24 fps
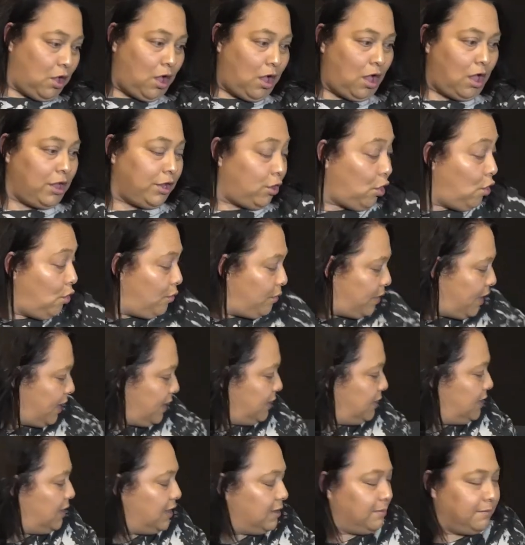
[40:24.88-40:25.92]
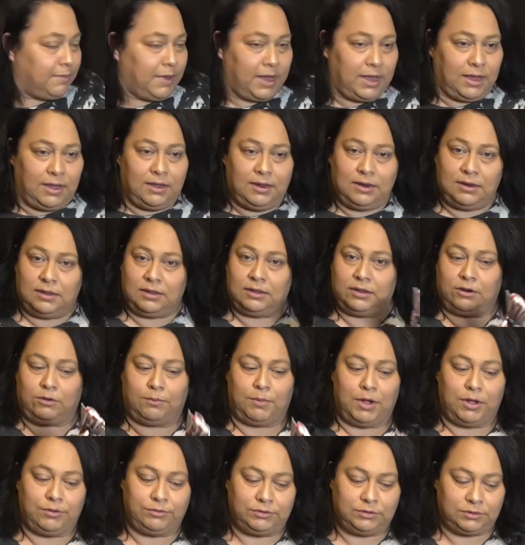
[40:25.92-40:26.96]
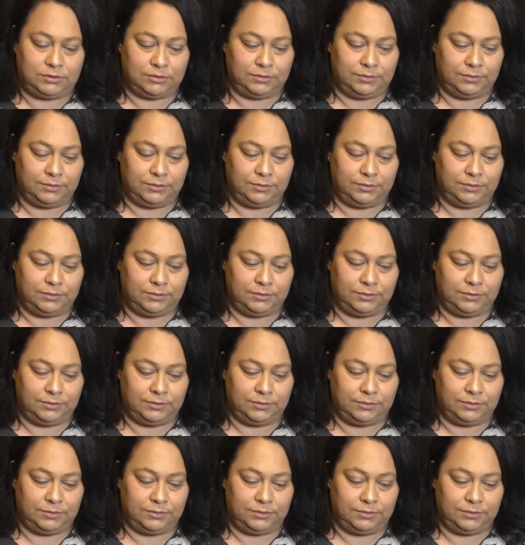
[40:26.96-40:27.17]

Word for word: Uh, oh, and then my little bows.